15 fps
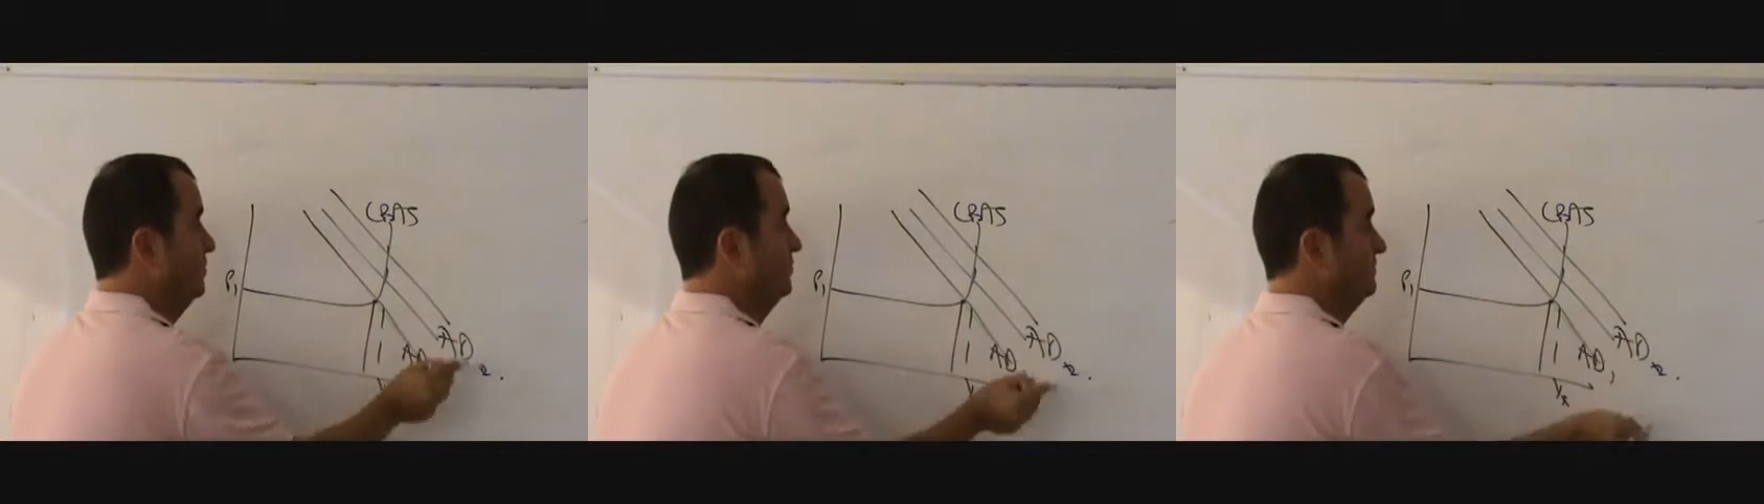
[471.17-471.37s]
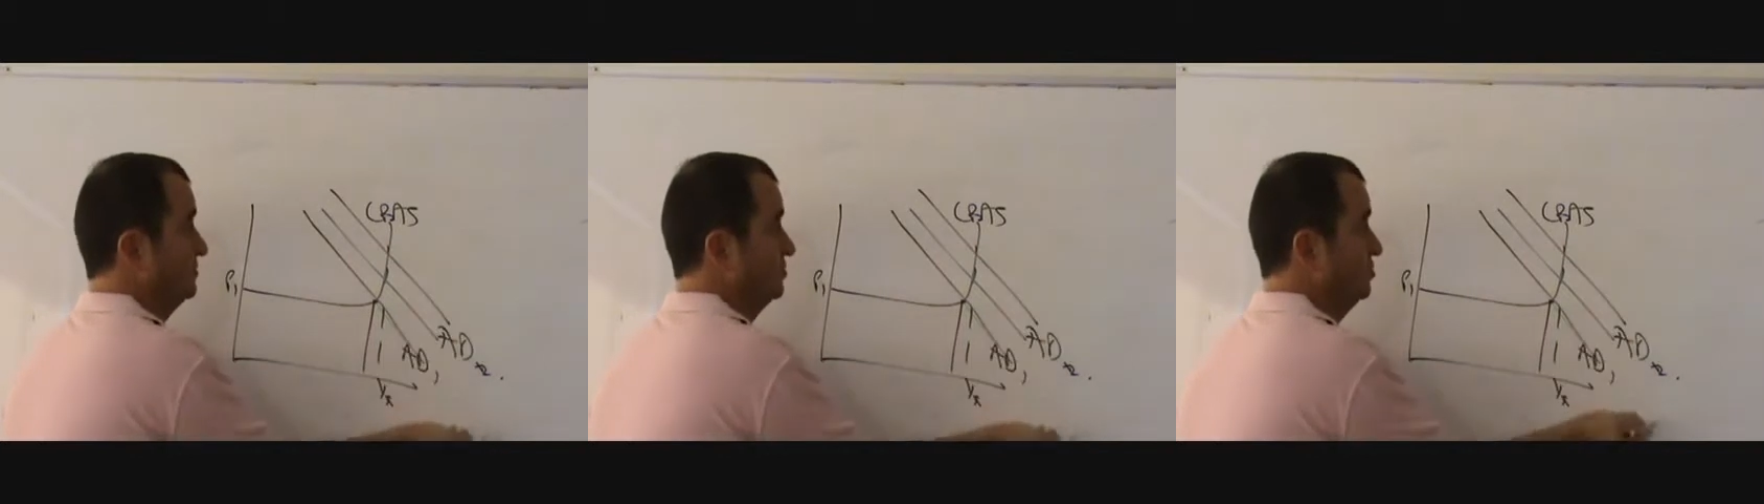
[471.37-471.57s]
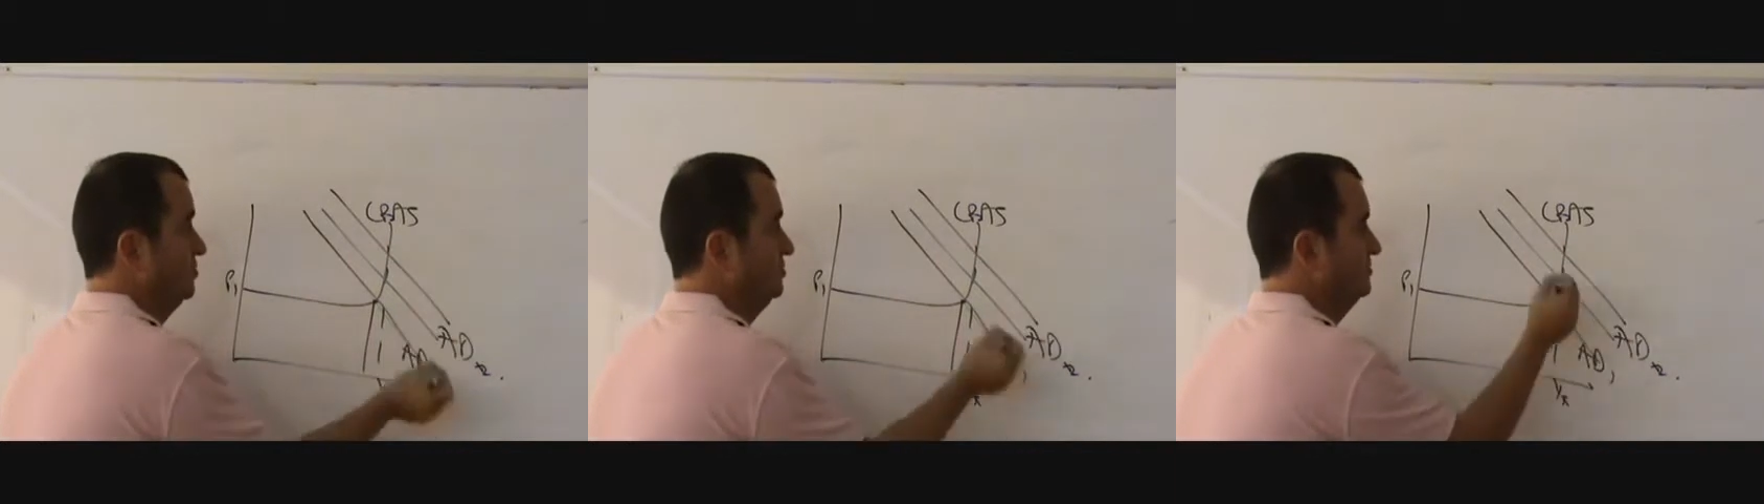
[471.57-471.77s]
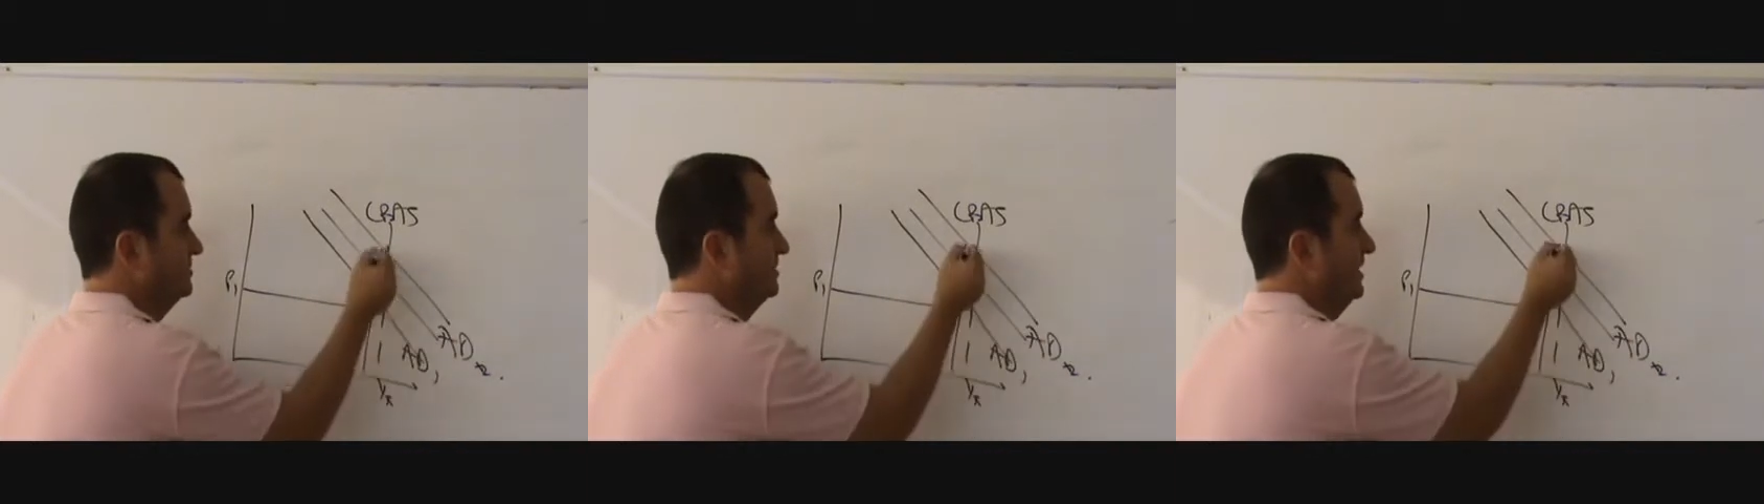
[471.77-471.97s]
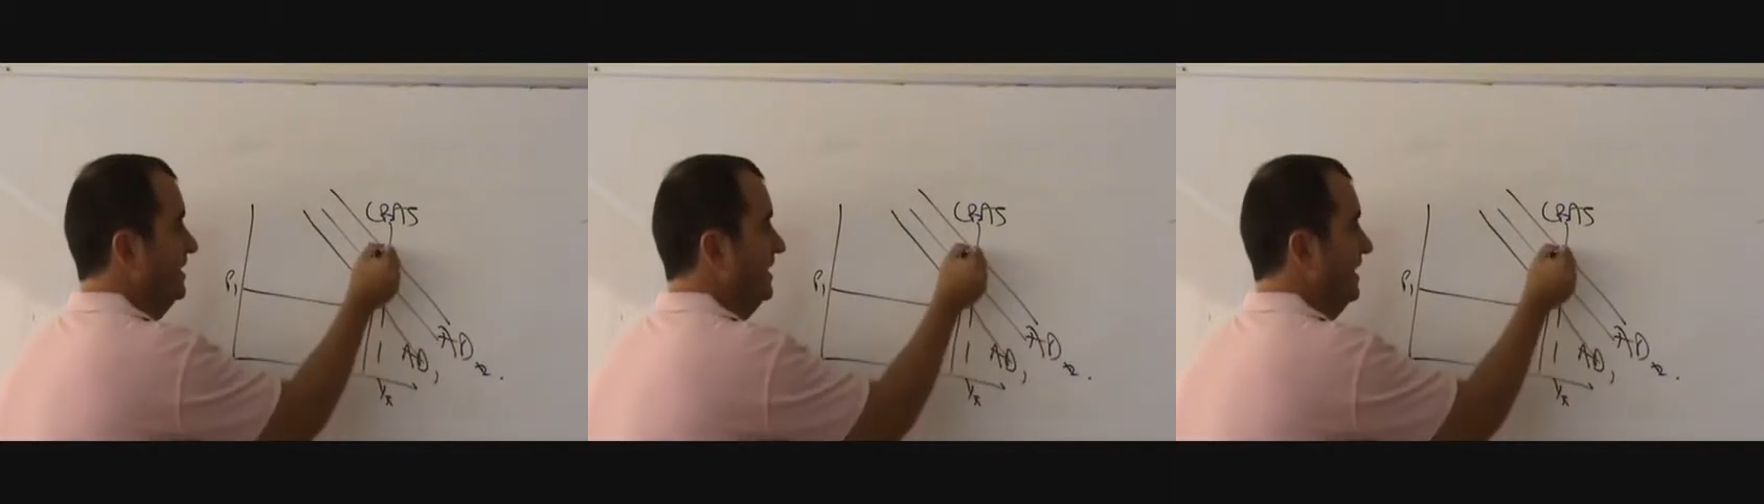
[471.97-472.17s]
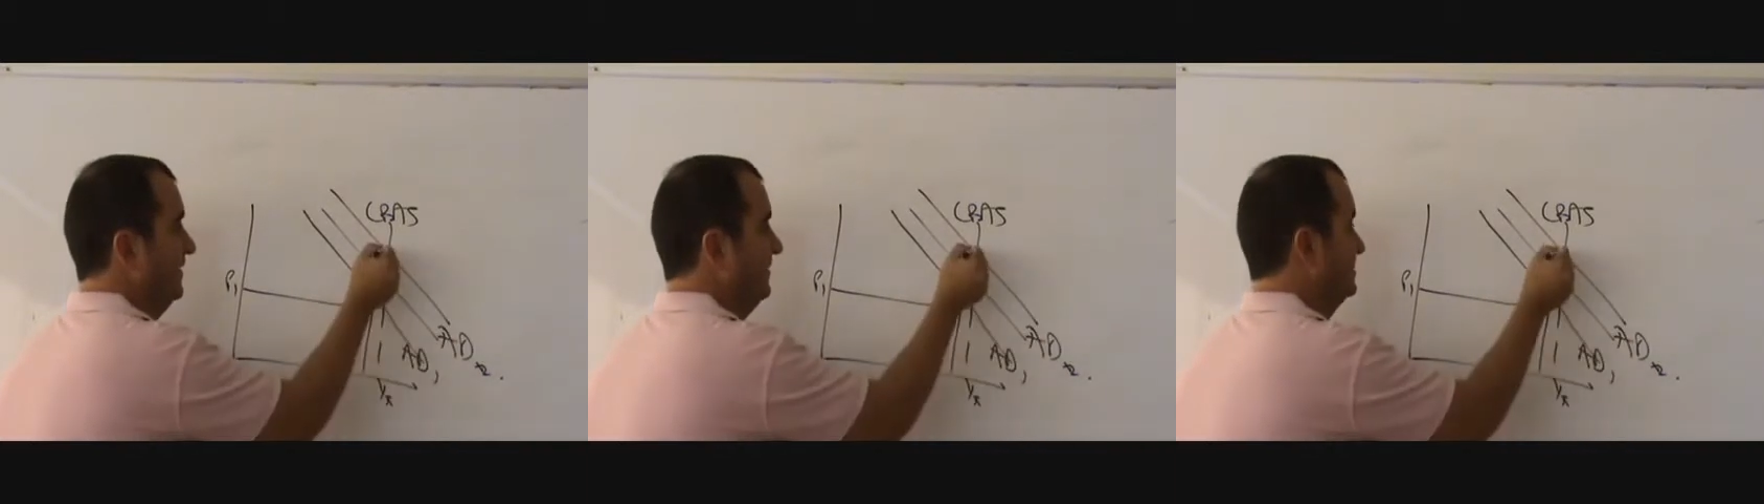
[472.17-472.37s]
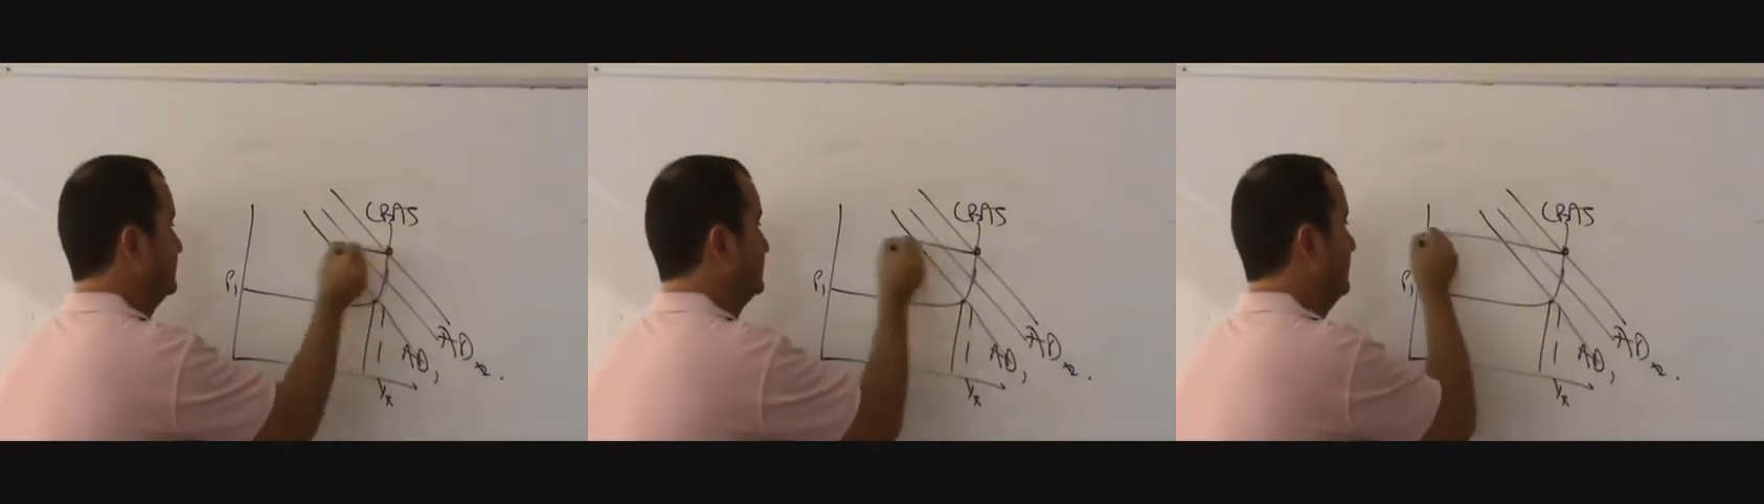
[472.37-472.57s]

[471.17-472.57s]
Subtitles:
overshoot, and they